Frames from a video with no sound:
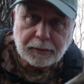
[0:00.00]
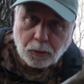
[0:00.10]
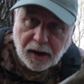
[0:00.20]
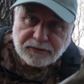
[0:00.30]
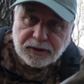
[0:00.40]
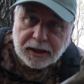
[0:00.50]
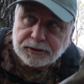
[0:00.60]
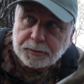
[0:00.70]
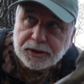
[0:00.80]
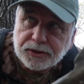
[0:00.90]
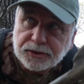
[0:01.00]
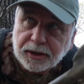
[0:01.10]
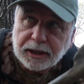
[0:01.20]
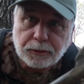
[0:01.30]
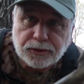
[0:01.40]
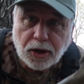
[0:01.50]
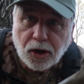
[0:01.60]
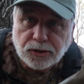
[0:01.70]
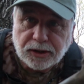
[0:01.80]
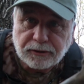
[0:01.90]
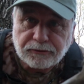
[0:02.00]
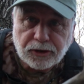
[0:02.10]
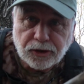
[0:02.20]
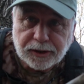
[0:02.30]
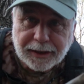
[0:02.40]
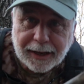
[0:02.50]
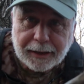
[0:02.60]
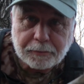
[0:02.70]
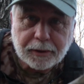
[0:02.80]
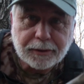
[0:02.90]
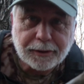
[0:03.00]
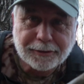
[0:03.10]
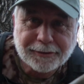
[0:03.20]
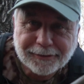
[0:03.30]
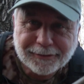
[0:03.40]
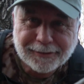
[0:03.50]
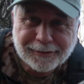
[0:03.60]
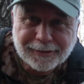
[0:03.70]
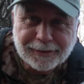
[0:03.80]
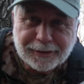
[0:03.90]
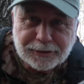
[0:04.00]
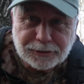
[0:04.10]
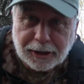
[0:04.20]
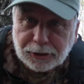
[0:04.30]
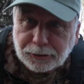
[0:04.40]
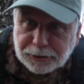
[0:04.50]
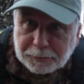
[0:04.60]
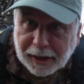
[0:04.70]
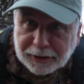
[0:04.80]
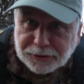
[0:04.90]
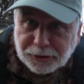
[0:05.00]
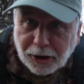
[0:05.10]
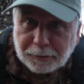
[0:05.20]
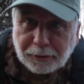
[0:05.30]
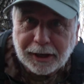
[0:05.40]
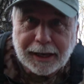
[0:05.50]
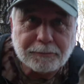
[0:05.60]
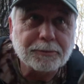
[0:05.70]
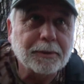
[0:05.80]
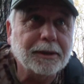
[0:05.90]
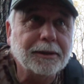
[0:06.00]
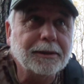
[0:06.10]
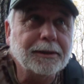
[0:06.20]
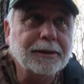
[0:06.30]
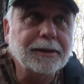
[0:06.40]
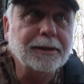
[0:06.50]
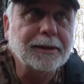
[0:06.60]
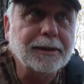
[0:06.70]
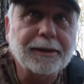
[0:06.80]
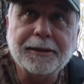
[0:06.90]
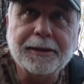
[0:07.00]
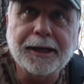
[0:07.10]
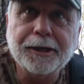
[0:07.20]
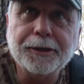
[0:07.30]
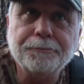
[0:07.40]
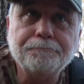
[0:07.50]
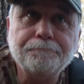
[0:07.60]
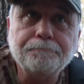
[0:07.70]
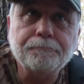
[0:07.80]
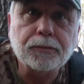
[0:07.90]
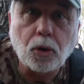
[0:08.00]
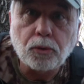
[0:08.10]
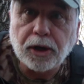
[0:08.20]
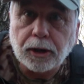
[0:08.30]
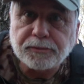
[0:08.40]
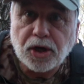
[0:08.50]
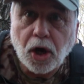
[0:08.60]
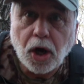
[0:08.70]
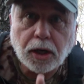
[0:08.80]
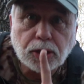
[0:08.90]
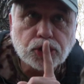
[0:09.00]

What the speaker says: My wife texted me. She said there was hogs at the feeder at camp. So I could do a spot and stalk perhaps, but I don't know. Oh, here comes a hog.